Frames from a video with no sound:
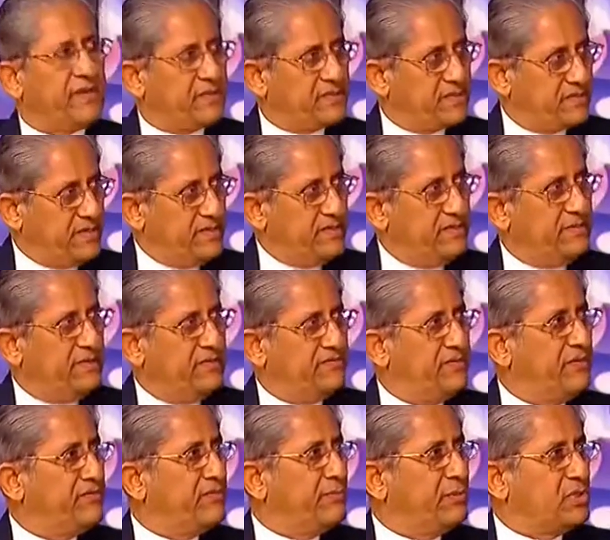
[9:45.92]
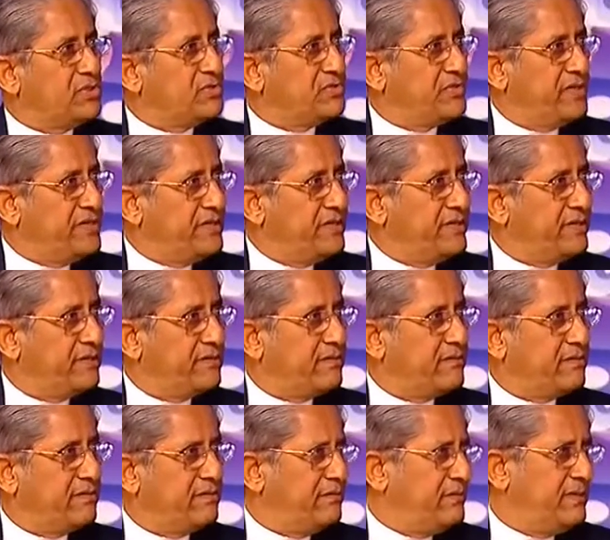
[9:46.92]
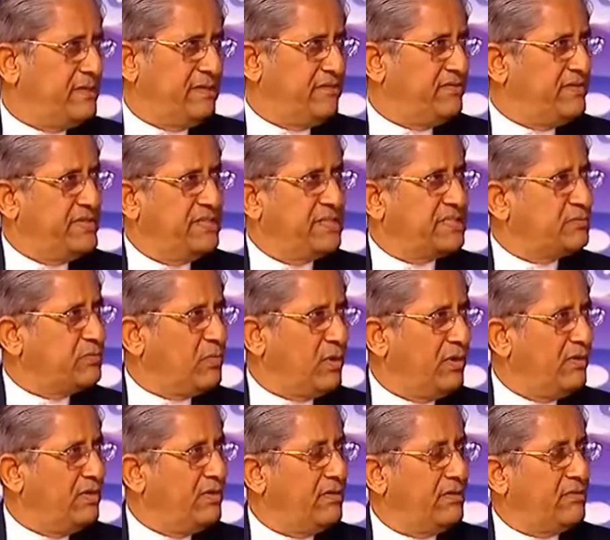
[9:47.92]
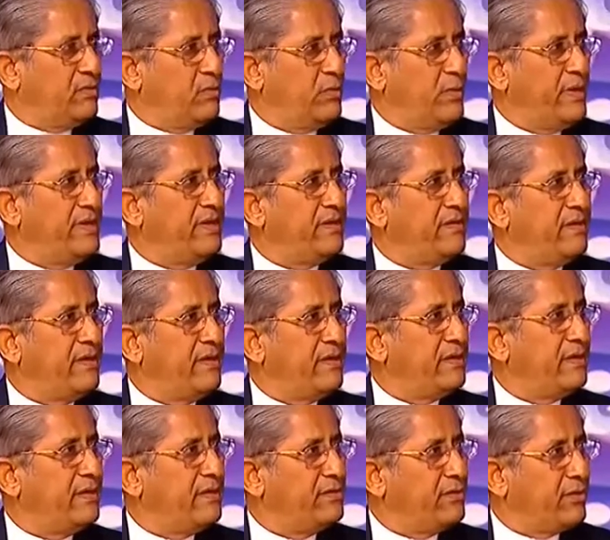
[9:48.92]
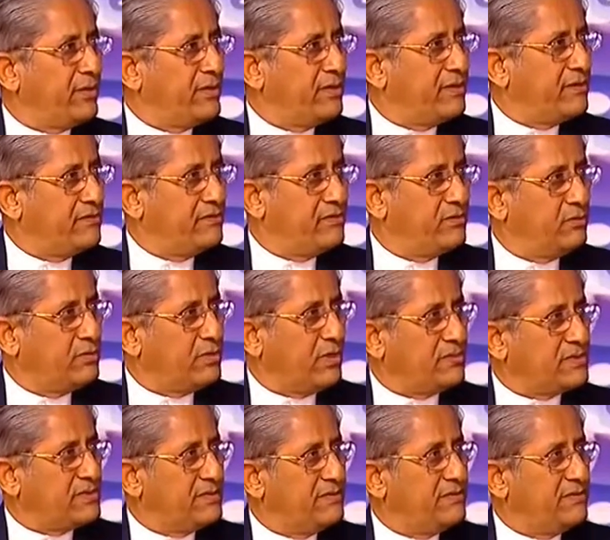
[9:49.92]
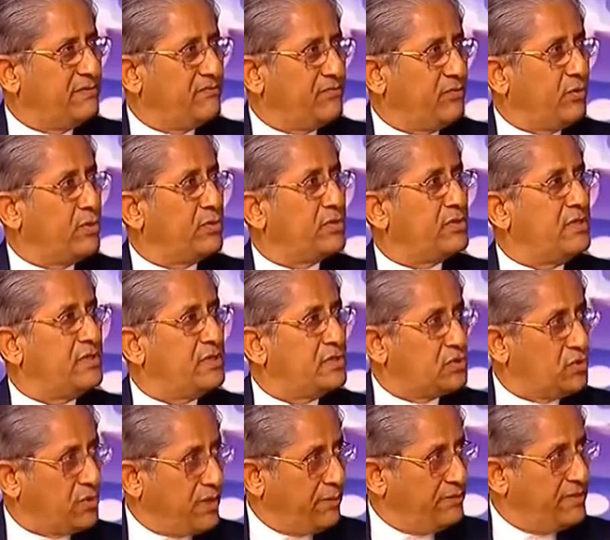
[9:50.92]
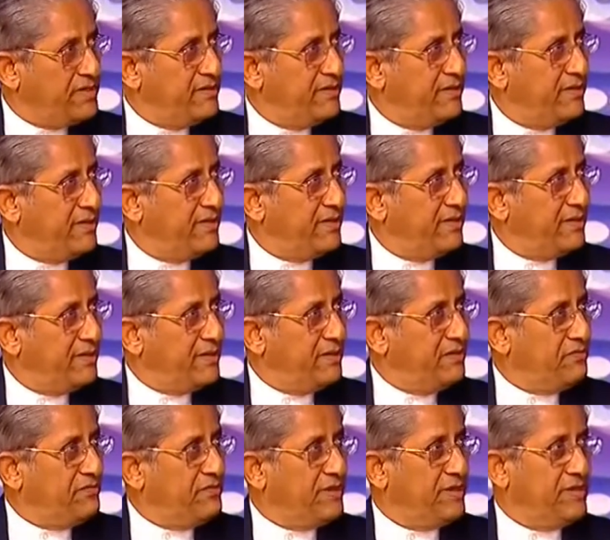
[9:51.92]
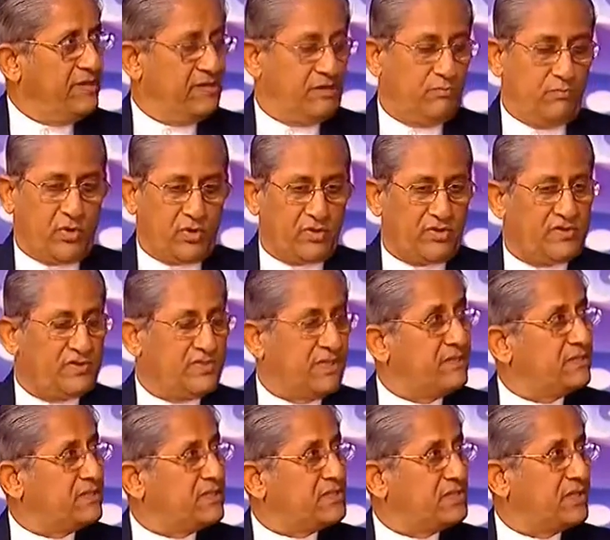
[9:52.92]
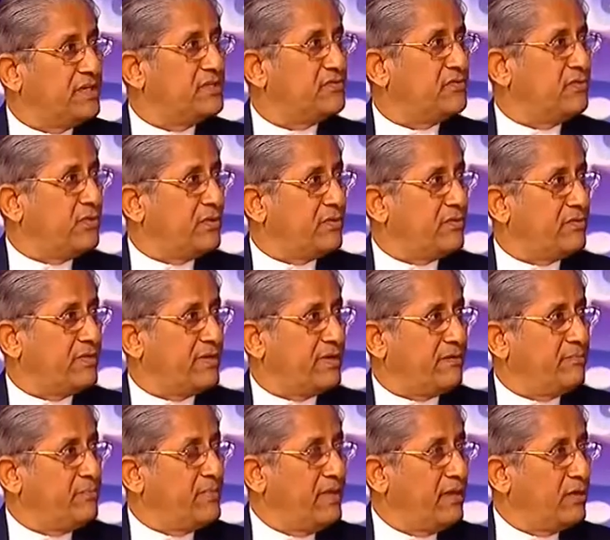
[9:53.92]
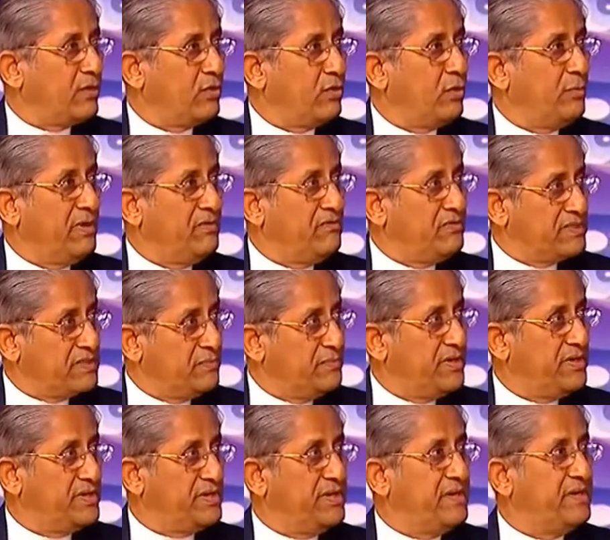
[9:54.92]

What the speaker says: the extent that we have demonstrated it in a very small way during 2004 tsunami, wherein it brought us center stage for global visibility.